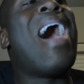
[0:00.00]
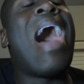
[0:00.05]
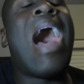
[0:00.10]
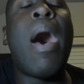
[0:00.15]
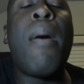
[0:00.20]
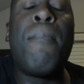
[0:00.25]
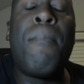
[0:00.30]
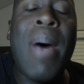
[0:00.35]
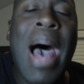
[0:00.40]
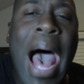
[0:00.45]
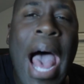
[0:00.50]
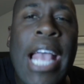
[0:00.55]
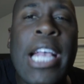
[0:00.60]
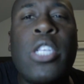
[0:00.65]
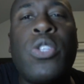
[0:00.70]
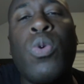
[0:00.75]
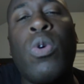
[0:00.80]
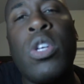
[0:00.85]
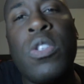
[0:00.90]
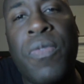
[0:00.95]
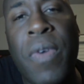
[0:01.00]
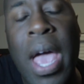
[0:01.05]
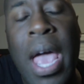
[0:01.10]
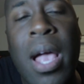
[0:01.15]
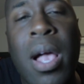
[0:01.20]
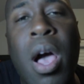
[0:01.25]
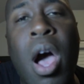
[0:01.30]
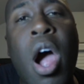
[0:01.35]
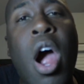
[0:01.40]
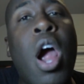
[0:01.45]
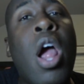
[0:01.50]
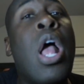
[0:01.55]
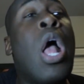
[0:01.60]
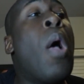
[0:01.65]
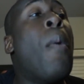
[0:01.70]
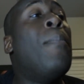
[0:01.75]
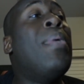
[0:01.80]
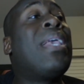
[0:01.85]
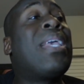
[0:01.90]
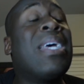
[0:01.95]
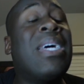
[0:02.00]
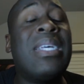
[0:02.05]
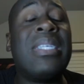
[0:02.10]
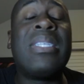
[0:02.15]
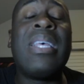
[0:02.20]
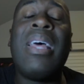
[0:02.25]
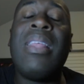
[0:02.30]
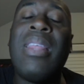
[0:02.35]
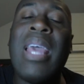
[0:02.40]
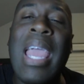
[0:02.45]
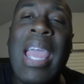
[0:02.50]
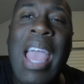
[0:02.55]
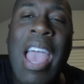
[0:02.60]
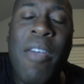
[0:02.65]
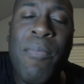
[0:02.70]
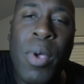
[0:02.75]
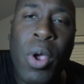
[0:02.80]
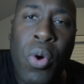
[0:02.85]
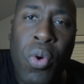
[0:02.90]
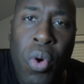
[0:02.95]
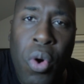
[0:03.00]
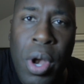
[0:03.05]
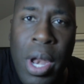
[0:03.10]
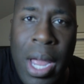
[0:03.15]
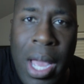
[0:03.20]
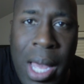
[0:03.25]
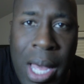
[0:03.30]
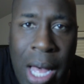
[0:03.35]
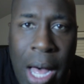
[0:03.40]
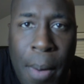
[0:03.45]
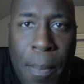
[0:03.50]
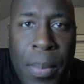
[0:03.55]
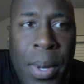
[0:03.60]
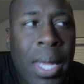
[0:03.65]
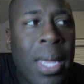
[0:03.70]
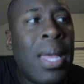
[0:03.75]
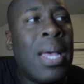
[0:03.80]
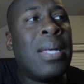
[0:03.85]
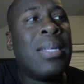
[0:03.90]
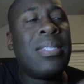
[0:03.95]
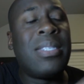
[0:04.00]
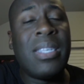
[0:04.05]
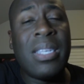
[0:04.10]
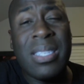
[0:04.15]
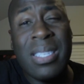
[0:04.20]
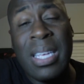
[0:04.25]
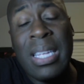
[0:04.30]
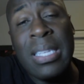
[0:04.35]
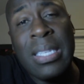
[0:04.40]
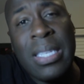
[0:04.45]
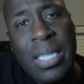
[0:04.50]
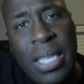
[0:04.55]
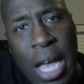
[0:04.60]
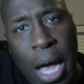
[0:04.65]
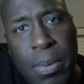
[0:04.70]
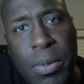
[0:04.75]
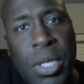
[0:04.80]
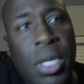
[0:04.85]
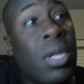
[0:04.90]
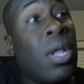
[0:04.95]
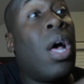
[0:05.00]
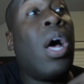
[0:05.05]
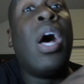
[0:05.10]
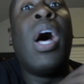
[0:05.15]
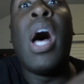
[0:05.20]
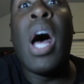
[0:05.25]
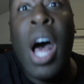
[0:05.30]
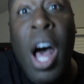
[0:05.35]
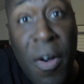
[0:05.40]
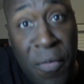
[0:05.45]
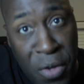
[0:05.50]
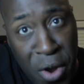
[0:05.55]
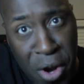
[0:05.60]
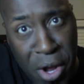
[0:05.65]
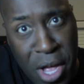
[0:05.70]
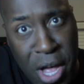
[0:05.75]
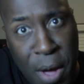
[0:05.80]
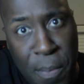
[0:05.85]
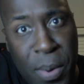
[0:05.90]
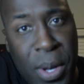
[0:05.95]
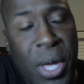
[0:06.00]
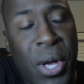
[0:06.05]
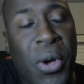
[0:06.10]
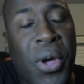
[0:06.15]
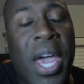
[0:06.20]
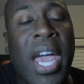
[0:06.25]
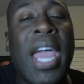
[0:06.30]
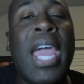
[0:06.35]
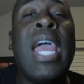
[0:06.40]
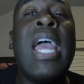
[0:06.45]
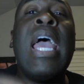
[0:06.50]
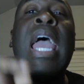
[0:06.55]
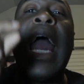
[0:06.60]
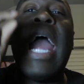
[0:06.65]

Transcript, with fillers: I'm biased towards Vanguard because they have been growing their company since inception of their company, okay?